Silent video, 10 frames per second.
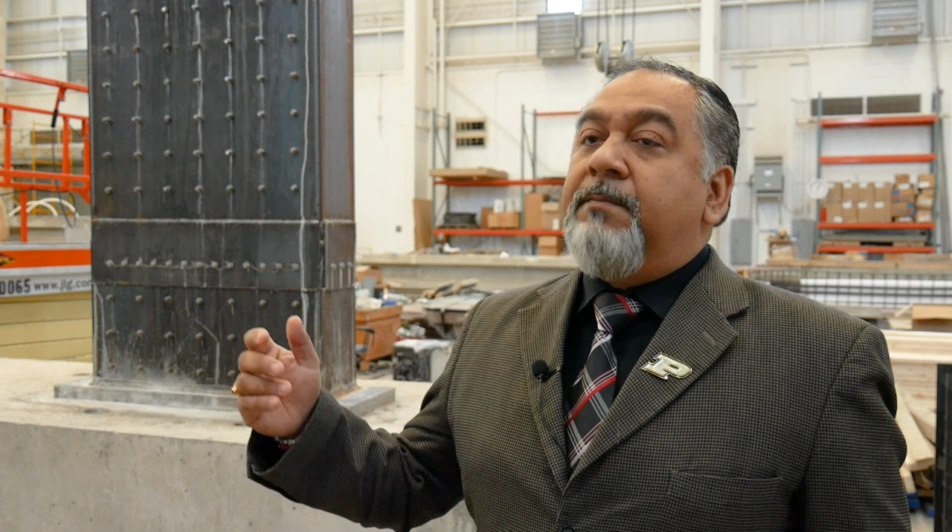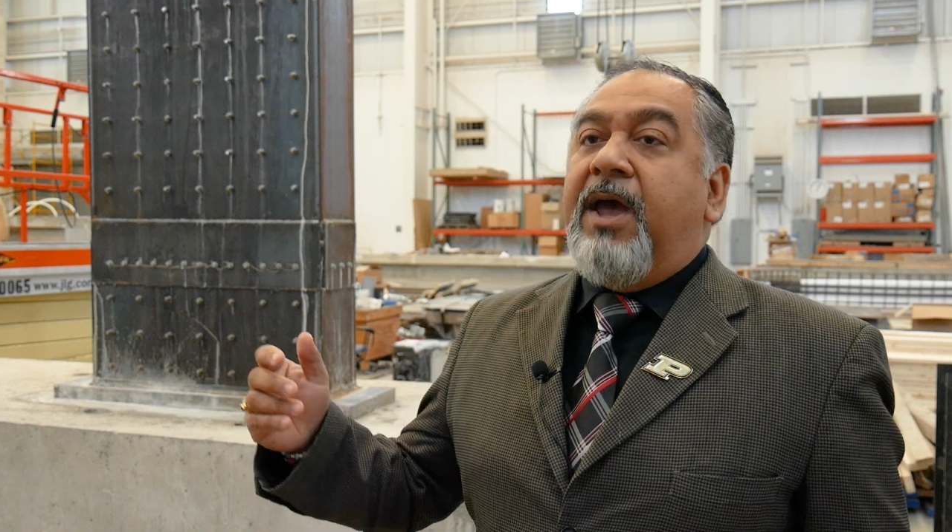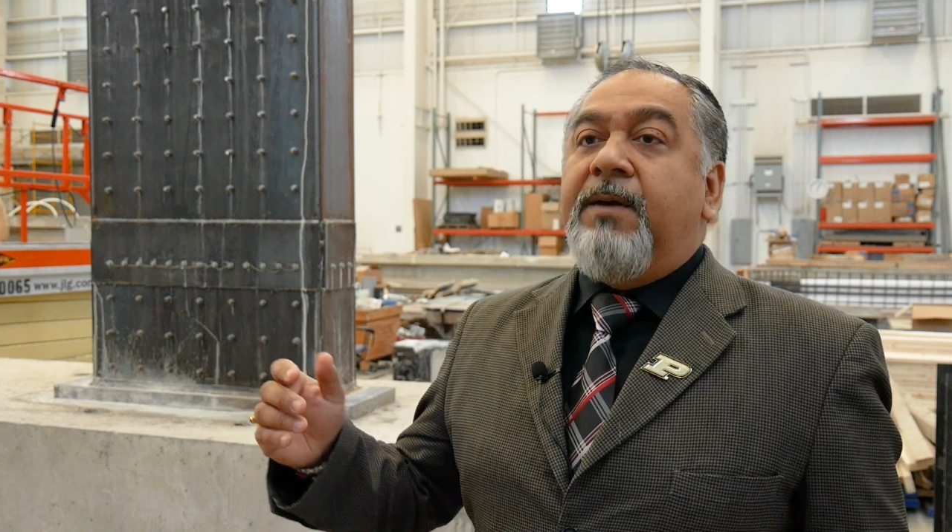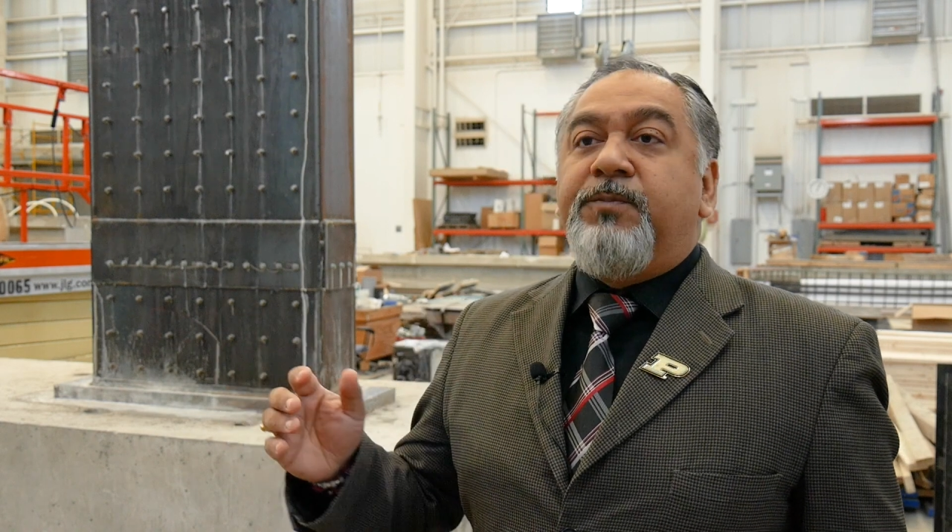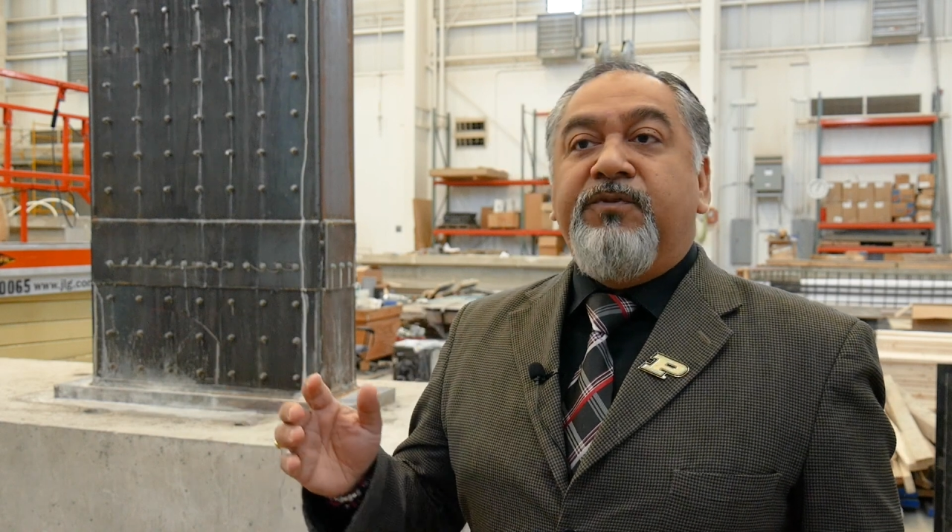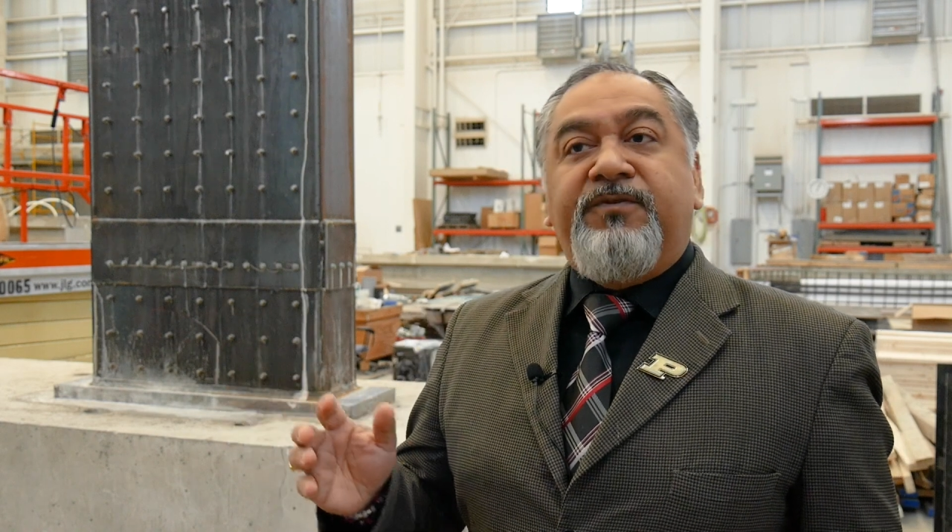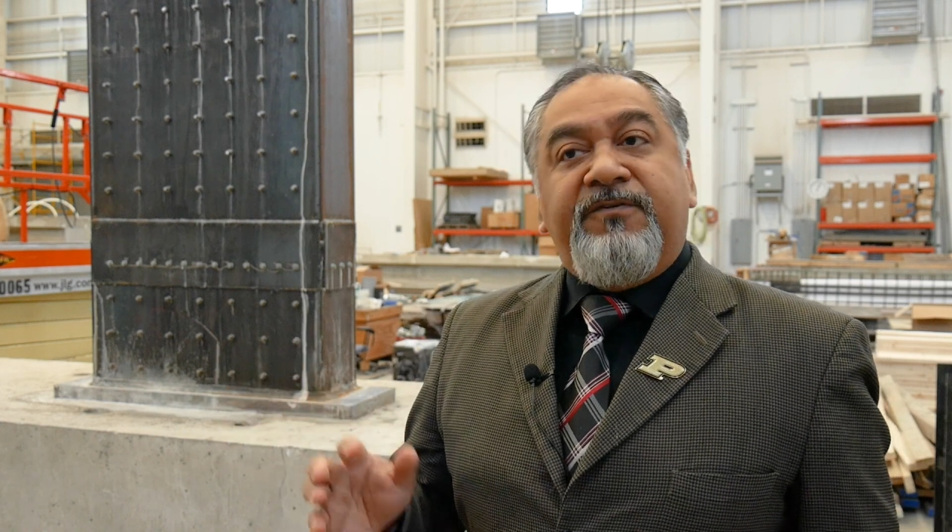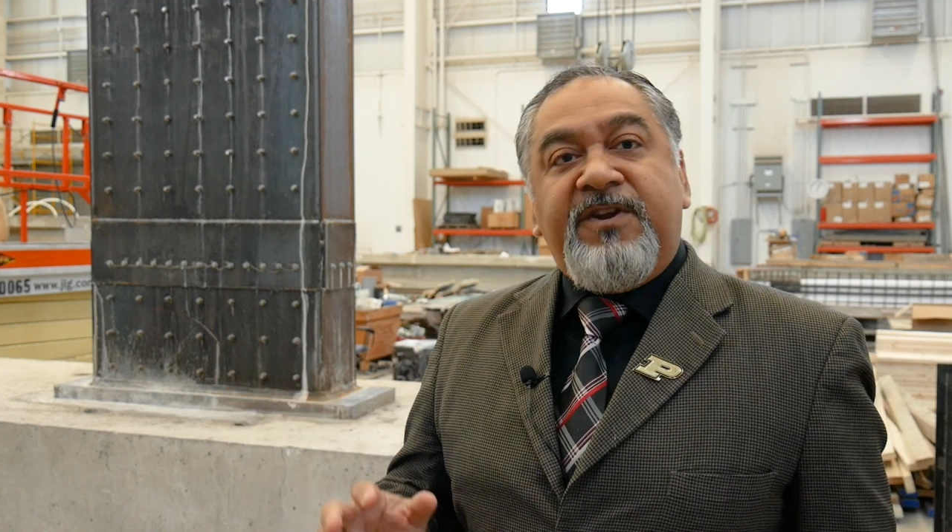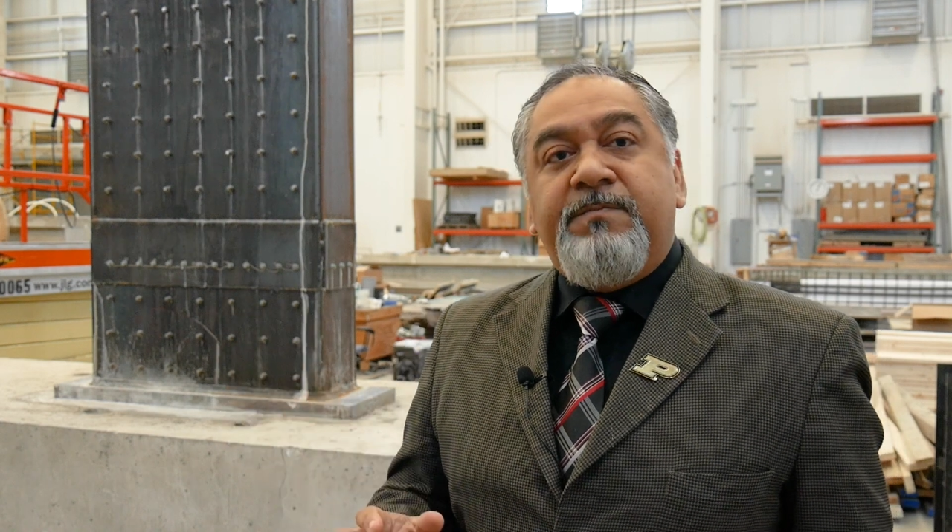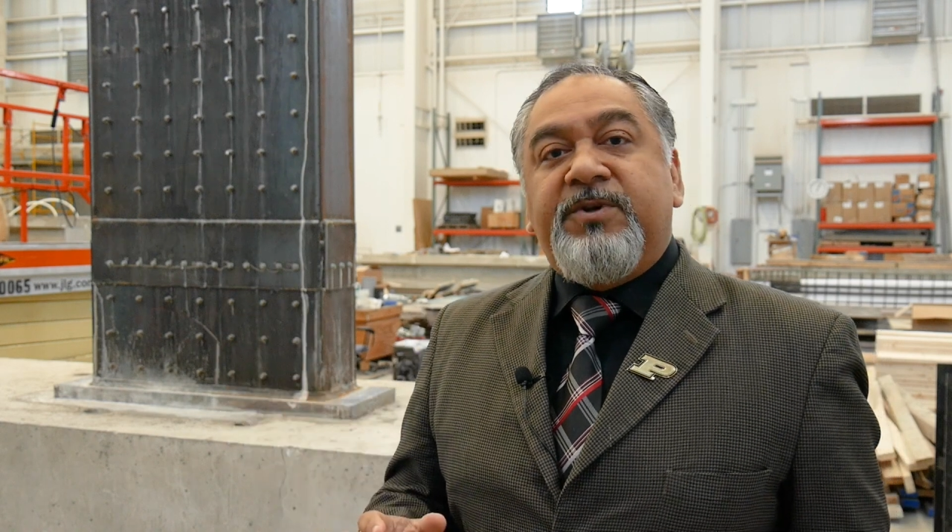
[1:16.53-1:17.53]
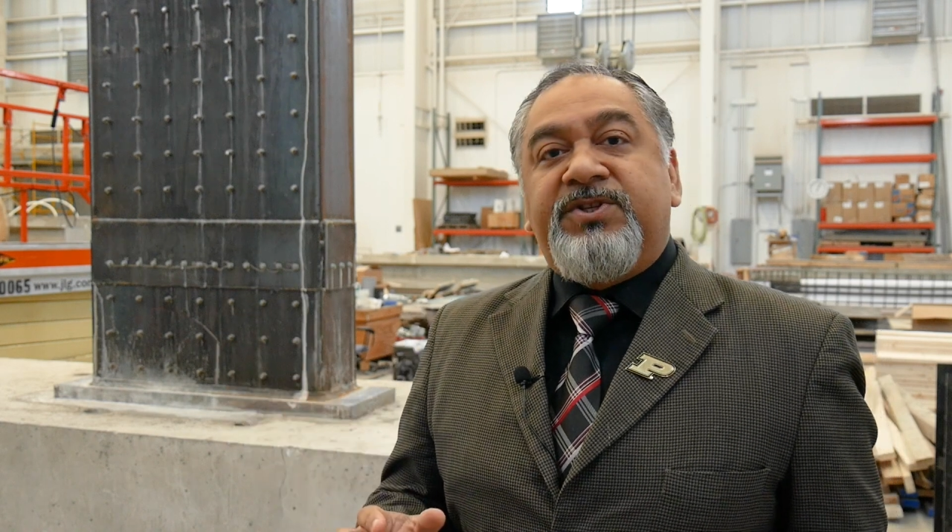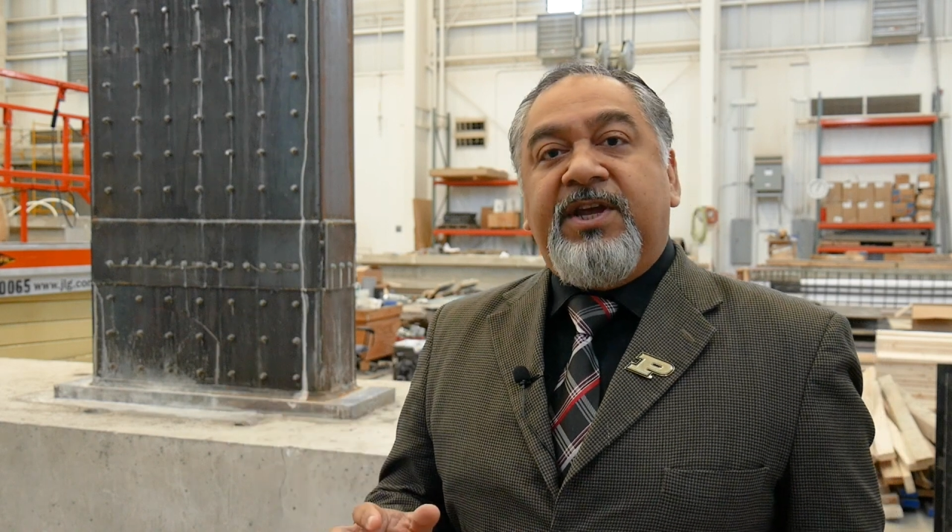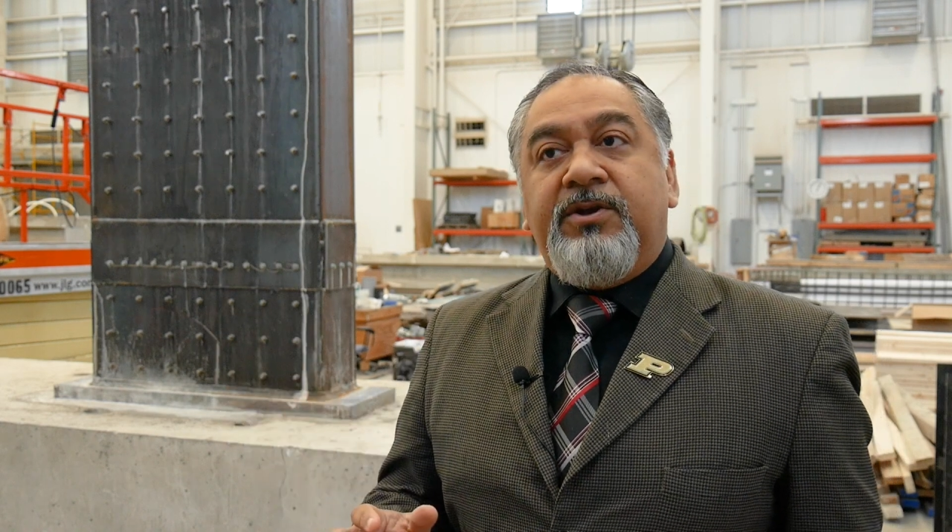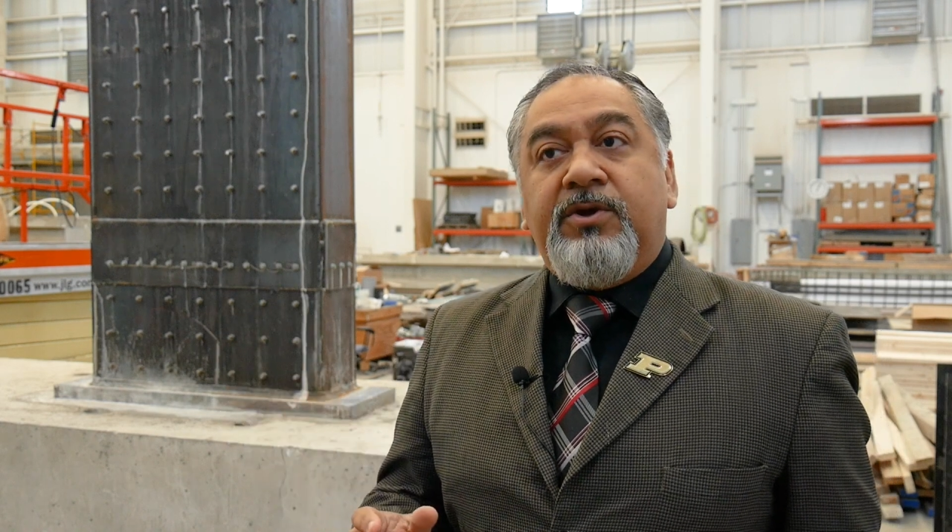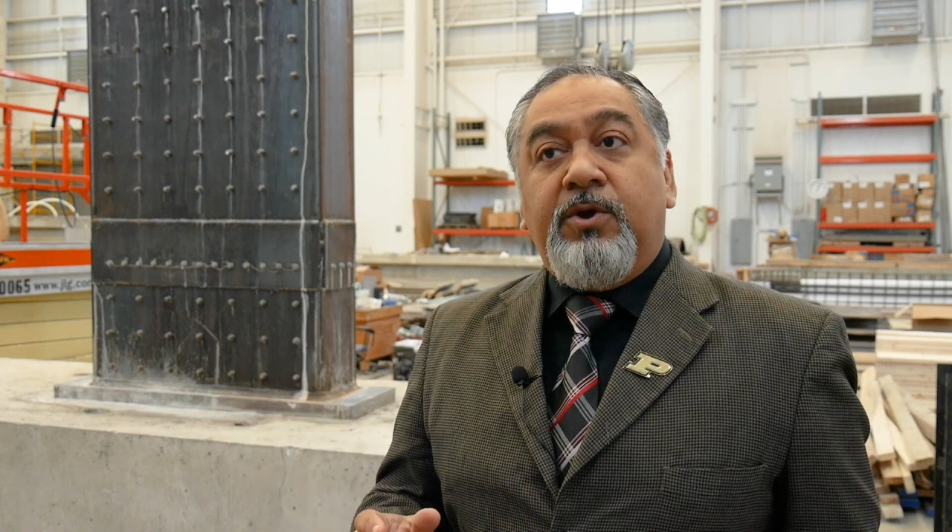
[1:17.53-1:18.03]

by up to 50%